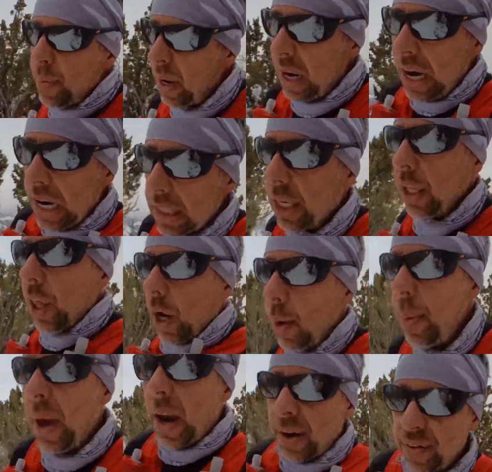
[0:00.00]
But it is a
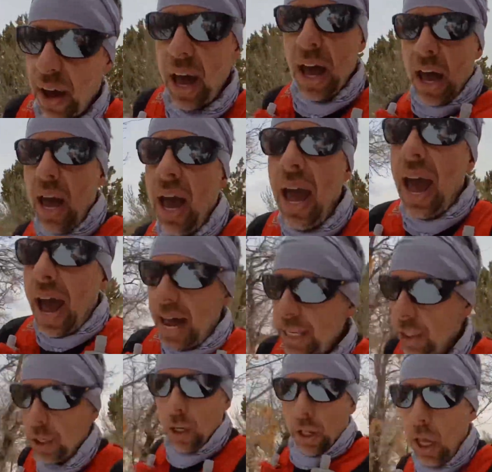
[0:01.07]
little bit of a
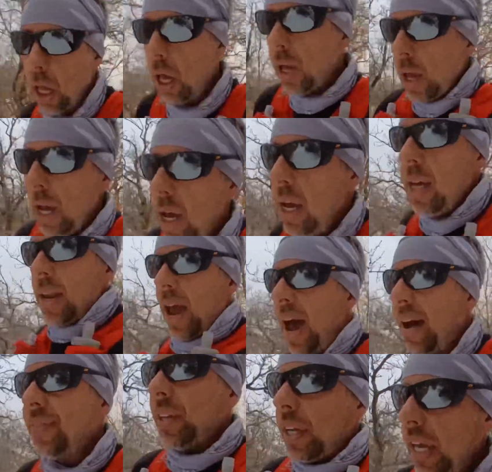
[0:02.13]
hassle to
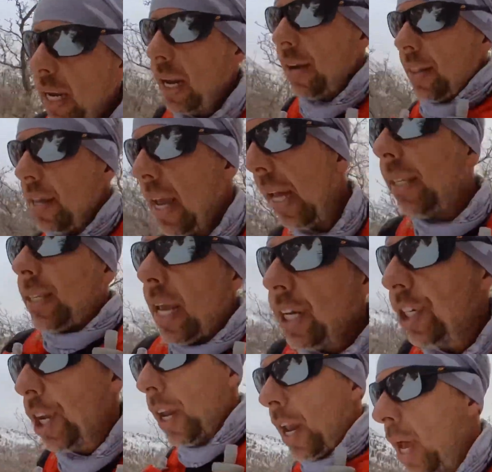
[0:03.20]
have to get into aid
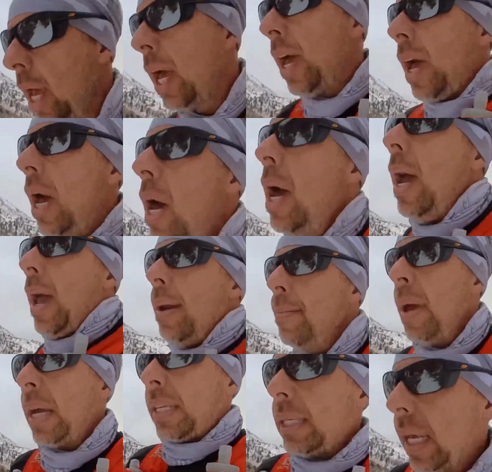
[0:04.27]
station
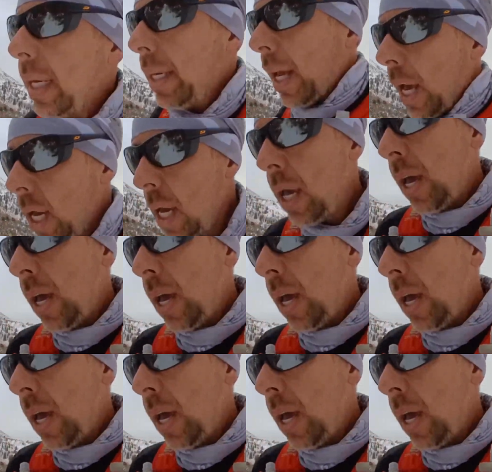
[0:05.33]
and mix it.